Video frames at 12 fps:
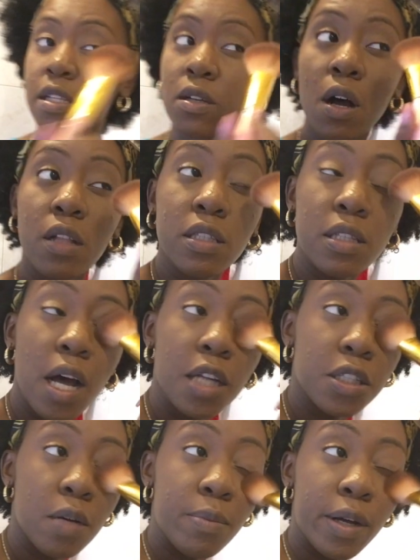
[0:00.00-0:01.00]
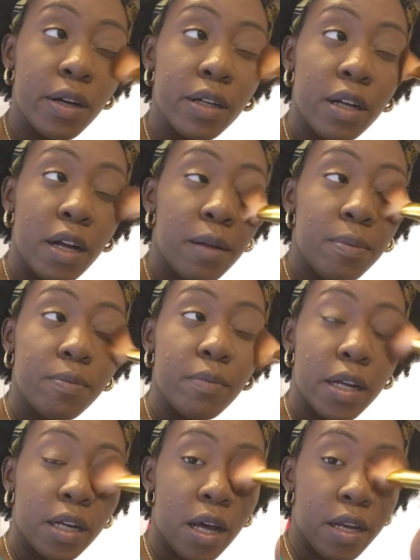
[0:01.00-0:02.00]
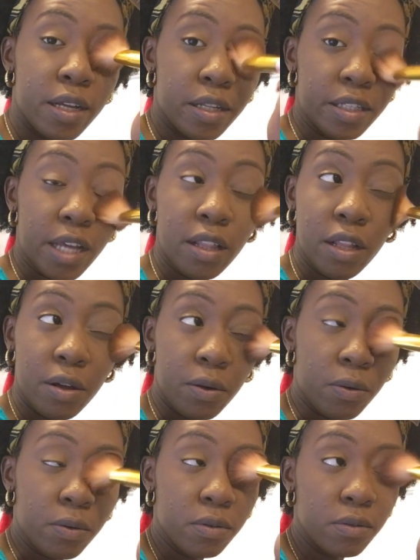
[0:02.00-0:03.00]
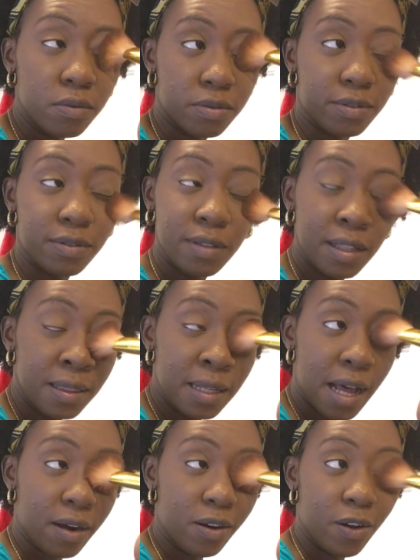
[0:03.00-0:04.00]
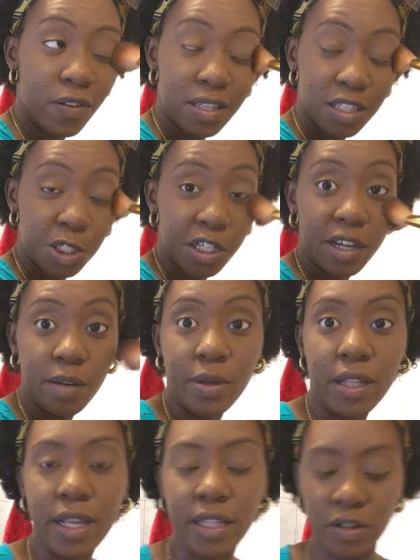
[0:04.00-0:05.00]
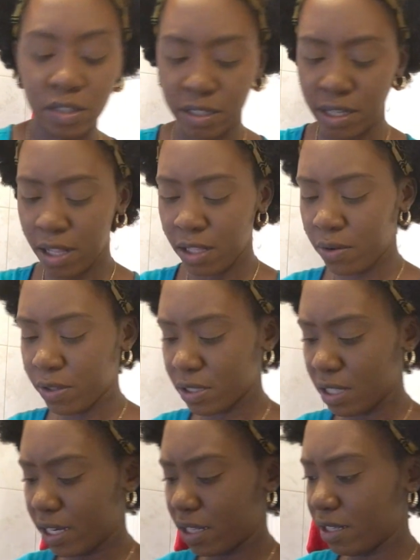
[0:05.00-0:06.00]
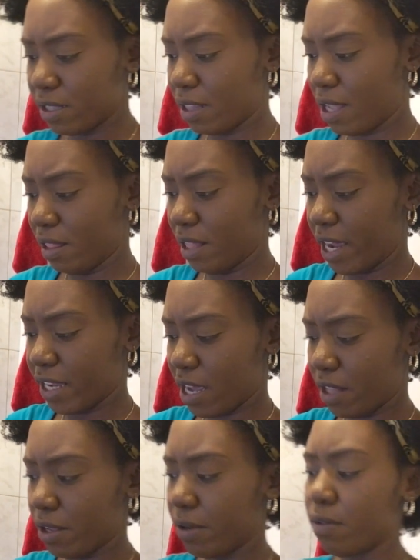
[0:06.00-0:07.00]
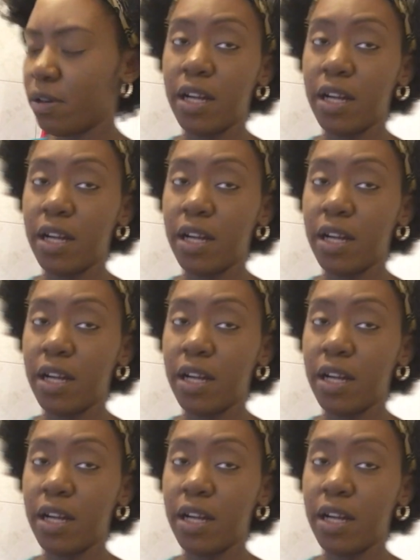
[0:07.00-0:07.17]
It's called Sasha Buttercup. I got it in yellow. I don't know if that's a shade, but like there's a yellow and there's like a light yellow.